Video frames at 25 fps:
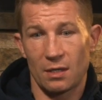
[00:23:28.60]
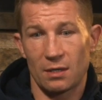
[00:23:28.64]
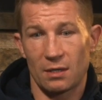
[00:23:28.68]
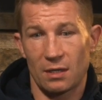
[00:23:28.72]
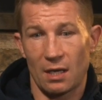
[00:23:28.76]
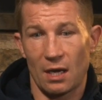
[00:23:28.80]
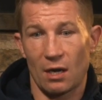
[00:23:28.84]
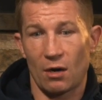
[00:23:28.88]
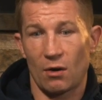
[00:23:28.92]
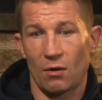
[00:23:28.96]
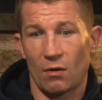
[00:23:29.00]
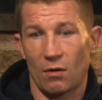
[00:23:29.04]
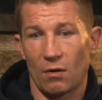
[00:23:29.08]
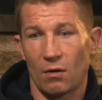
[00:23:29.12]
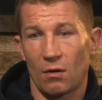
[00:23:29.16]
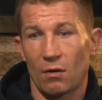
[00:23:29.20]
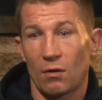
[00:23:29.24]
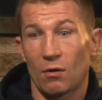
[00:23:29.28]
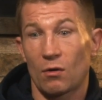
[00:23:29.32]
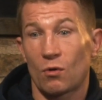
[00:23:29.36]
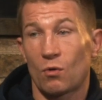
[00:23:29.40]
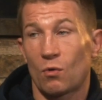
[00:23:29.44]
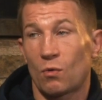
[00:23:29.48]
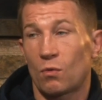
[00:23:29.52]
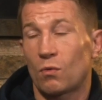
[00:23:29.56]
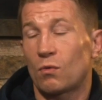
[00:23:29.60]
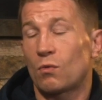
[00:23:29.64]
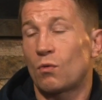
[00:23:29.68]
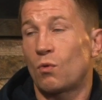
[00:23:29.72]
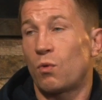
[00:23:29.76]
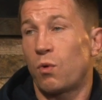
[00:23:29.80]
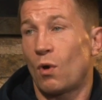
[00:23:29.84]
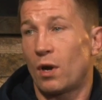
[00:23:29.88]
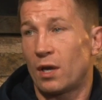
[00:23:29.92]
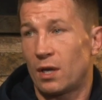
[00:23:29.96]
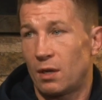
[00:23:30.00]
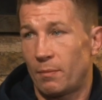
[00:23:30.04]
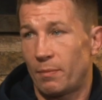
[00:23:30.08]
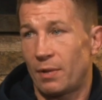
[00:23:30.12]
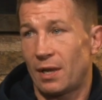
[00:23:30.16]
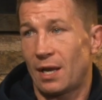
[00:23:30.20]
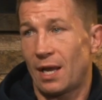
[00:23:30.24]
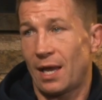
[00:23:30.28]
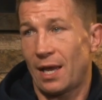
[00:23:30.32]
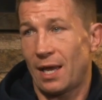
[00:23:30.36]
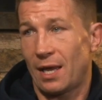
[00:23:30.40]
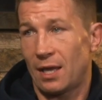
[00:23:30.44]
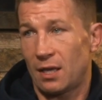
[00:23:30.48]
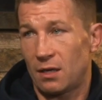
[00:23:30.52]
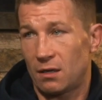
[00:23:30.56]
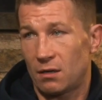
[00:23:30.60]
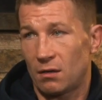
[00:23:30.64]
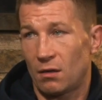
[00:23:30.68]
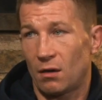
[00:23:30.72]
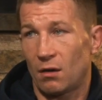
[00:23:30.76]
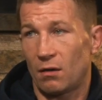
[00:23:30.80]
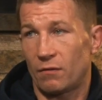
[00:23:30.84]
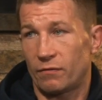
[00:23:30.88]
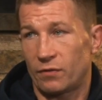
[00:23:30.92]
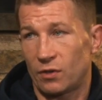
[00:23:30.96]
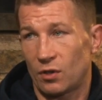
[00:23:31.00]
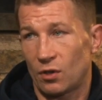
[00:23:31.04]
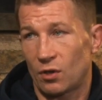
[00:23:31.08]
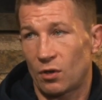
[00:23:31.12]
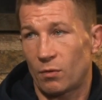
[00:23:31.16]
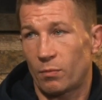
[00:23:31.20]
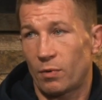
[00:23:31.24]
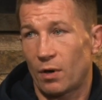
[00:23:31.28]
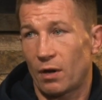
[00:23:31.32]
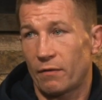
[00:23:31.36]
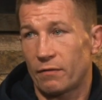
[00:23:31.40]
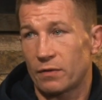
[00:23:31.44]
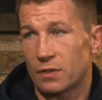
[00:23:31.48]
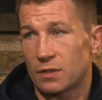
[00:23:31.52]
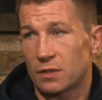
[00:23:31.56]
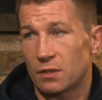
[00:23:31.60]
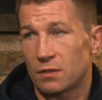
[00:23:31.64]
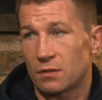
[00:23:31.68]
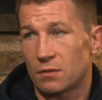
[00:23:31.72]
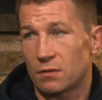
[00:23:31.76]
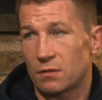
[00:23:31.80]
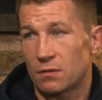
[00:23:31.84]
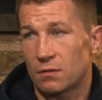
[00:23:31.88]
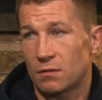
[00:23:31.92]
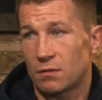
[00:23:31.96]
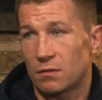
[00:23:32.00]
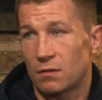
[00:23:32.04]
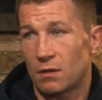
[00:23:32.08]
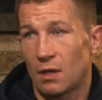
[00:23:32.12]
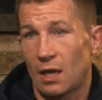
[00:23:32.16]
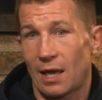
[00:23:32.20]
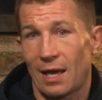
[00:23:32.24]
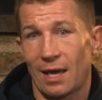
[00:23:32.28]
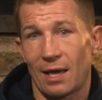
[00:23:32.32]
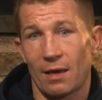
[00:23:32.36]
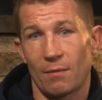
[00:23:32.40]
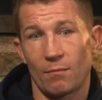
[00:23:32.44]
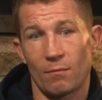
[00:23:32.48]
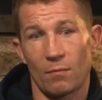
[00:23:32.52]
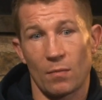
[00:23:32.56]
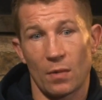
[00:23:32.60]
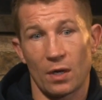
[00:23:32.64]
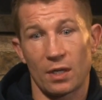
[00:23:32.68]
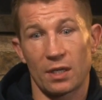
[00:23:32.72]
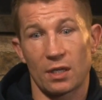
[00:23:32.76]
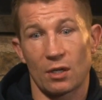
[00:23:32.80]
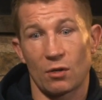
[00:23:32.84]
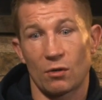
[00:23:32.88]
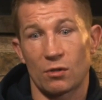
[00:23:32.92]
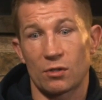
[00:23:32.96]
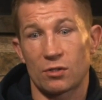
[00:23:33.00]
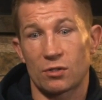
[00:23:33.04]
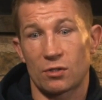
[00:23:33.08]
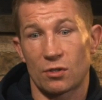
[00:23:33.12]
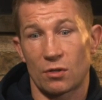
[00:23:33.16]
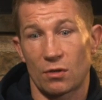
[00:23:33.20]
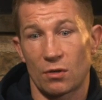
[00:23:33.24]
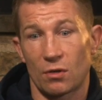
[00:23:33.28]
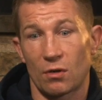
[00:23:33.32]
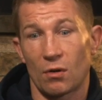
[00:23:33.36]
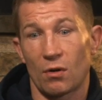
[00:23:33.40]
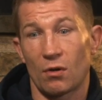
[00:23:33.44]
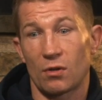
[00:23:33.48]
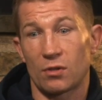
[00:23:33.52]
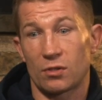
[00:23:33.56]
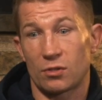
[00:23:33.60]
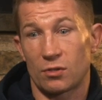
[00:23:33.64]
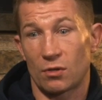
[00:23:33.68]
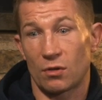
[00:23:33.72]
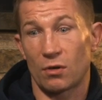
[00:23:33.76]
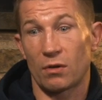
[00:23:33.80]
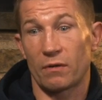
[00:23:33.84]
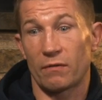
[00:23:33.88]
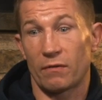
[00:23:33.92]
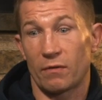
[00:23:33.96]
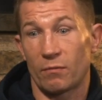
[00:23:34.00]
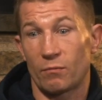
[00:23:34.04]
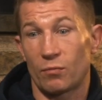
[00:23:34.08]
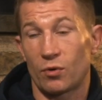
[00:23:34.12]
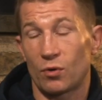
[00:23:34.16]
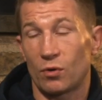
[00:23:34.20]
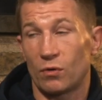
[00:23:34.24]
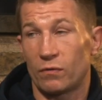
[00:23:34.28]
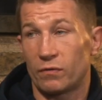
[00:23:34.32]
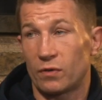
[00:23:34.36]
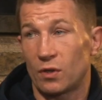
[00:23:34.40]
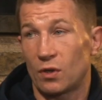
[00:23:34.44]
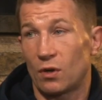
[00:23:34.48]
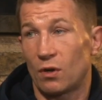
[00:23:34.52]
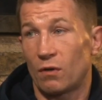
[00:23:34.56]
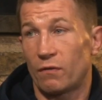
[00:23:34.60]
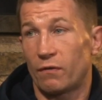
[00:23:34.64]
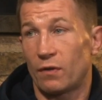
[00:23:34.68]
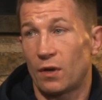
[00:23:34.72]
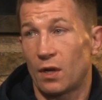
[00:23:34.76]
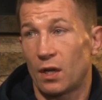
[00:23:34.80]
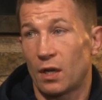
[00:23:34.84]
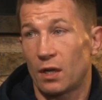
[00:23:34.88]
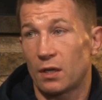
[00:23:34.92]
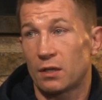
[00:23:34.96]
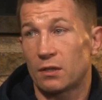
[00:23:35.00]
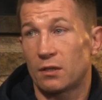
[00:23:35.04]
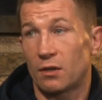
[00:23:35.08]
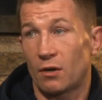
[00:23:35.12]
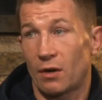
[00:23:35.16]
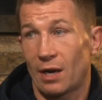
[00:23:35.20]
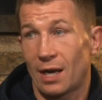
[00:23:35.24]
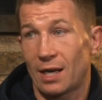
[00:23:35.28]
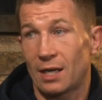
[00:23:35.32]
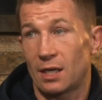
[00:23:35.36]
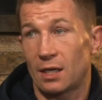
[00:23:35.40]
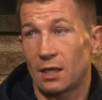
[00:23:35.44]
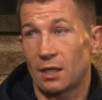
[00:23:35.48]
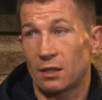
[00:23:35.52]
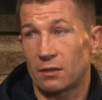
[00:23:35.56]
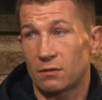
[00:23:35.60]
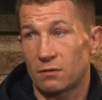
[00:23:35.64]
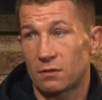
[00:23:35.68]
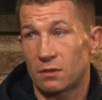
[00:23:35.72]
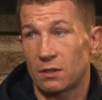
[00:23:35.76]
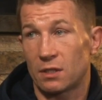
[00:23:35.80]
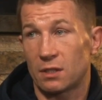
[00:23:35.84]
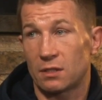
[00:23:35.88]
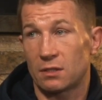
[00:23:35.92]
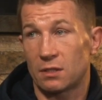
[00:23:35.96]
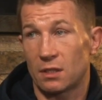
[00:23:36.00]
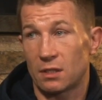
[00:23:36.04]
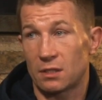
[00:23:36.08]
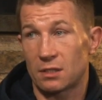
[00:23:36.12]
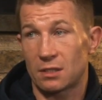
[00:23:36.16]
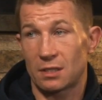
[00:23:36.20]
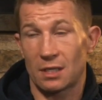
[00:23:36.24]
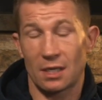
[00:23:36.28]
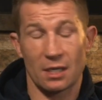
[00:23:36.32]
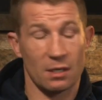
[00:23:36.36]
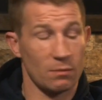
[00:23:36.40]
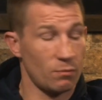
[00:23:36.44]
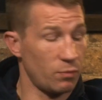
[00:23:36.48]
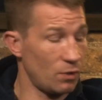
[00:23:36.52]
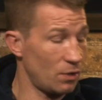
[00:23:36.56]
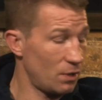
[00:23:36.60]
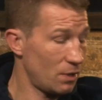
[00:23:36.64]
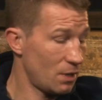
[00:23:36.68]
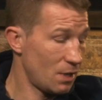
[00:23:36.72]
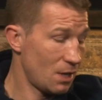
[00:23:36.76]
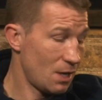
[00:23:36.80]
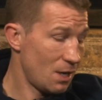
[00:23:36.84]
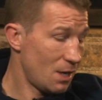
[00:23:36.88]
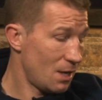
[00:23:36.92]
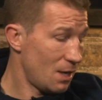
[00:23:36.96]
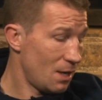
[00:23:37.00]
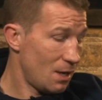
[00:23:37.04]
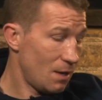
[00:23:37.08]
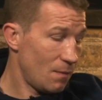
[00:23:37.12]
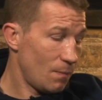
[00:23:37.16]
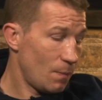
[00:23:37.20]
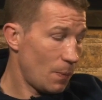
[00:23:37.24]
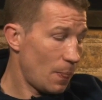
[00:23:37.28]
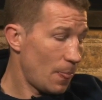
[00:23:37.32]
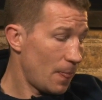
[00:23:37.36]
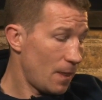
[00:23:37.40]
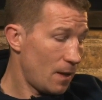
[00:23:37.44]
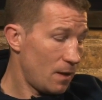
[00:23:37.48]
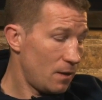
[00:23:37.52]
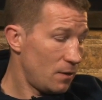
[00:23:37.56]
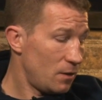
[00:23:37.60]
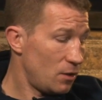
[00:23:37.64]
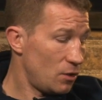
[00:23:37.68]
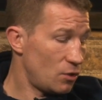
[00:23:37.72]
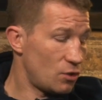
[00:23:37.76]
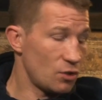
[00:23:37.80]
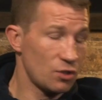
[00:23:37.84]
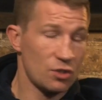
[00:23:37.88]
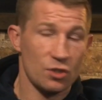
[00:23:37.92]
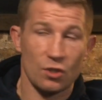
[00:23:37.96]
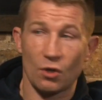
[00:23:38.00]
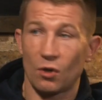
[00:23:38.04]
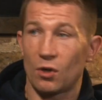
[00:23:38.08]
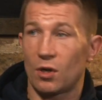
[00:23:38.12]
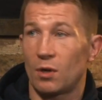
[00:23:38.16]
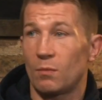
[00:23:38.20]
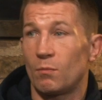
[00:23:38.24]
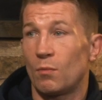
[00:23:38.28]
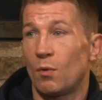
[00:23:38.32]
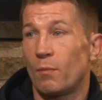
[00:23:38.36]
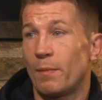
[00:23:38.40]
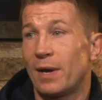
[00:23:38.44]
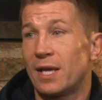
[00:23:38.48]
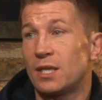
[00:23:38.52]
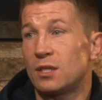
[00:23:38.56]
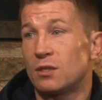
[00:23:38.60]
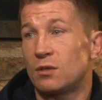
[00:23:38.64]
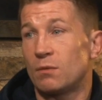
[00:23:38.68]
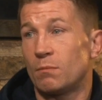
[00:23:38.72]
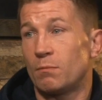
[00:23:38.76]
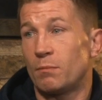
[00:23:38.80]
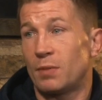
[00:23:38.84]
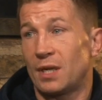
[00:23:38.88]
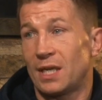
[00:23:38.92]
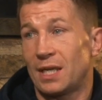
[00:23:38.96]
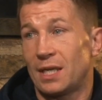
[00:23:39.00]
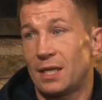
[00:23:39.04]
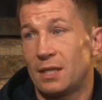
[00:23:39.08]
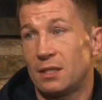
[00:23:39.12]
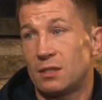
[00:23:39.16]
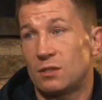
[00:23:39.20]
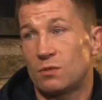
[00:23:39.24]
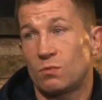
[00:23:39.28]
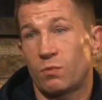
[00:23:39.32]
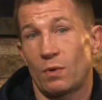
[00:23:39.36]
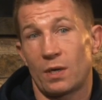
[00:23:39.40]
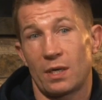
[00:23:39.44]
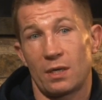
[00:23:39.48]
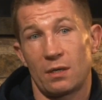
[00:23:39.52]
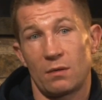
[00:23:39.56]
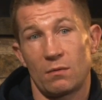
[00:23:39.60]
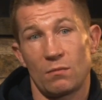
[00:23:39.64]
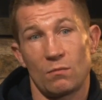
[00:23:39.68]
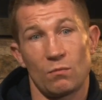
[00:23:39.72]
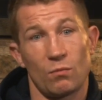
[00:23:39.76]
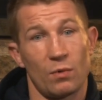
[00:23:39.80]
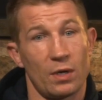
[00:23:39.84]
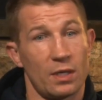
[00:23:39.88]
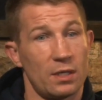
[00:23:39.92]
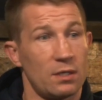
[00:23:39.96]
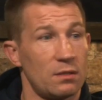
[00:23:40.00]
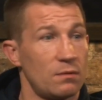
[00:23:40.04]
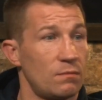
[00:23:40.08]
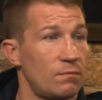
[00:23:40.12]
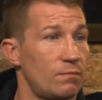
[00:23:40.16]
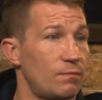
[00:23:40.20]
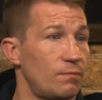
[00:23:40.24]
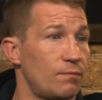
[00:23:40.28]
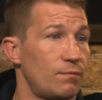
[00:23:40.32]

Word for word: they're quite a bit ahead of the other provinces. Um, I think Ulster Ulster have improved an awful lot. Their handling is is, is slick, but you just saw the momentum bleeds when when